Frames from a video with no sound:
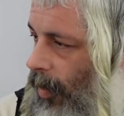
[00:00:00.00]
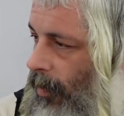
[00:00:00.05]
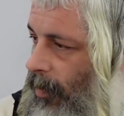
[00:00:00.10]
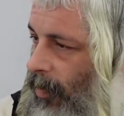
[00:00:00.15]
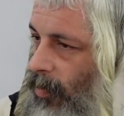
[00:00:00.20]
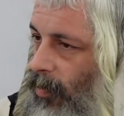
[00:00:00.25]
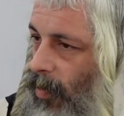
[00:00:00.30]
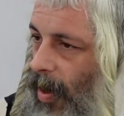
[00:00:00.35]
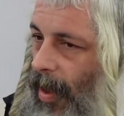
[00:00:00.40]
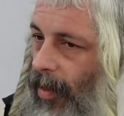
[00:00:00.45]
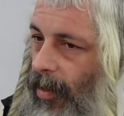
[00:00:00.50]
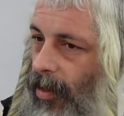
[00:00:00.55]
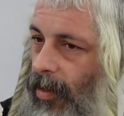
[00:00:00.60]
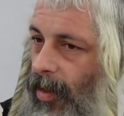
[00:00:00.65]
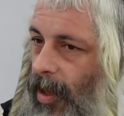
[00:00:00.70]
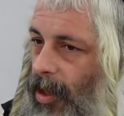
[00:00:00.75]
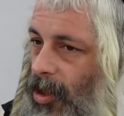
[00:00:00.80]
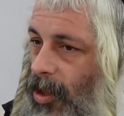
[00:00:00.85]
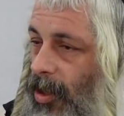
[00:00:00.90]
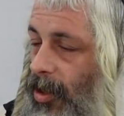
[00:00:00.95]
but rather
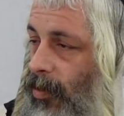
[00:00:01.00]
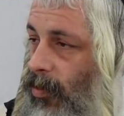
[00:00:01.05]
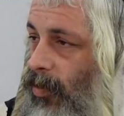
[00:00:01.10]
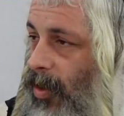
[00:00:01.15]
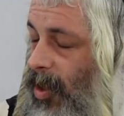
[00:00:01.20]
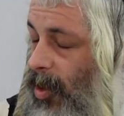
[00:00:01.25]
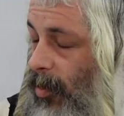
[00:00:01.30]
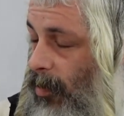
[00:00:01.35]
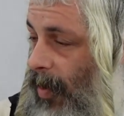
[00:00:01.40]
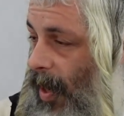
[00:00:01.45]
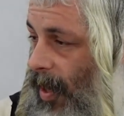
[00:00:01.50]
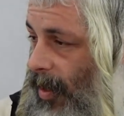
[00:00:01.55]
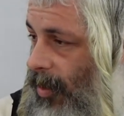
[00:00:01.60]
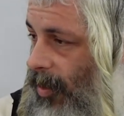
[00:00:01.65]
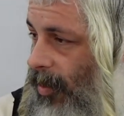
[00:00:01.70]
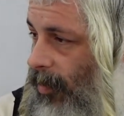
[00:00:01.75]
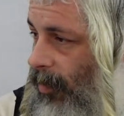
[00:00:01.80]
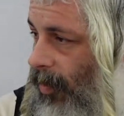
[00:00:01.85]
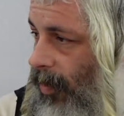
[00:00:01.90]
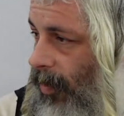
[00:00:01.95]
that she's
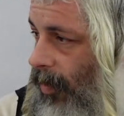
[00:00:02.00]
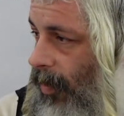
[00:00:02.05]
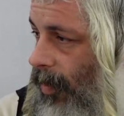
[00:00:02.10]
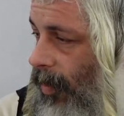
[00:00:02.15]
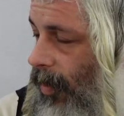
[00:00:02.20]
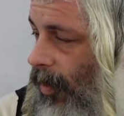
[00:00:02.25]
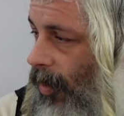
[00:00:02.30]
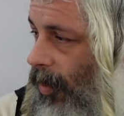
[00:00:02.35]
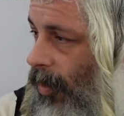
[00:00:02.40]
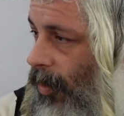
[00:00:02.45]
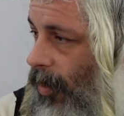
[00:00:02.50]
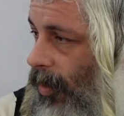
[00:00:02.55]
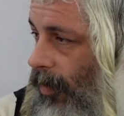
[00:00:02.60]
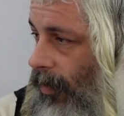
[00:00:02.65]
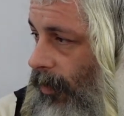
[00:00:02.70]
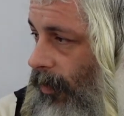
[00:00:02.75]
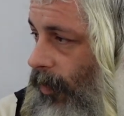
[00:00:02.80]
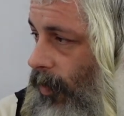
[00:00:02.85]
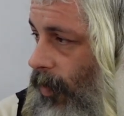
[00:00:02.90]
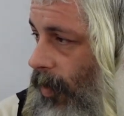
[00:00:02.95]
responsible
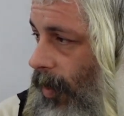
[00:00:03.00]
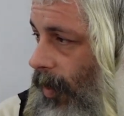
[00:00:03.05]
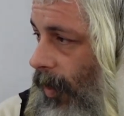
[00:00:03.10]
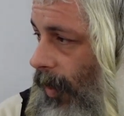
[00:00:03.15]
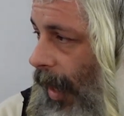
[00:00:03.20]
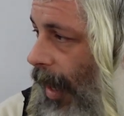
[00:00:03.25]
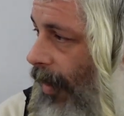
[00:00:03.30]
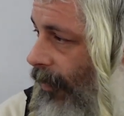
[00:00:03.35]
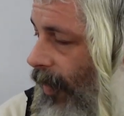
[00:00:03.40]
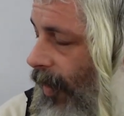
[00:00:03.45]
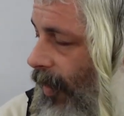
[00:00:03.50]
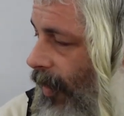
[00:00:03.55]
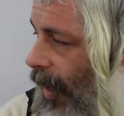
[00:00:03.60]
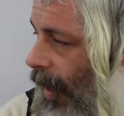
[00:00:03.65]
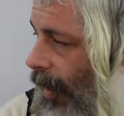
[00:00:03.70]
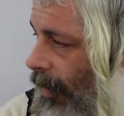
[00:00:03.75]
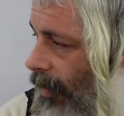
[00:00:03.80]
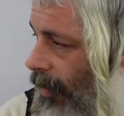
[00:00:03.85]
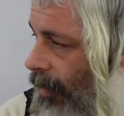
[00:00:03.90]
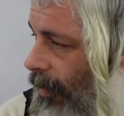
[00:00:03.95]
for life and
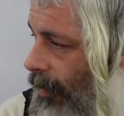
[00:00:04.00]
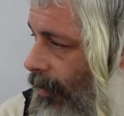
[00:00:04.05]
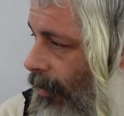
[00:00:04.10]
death,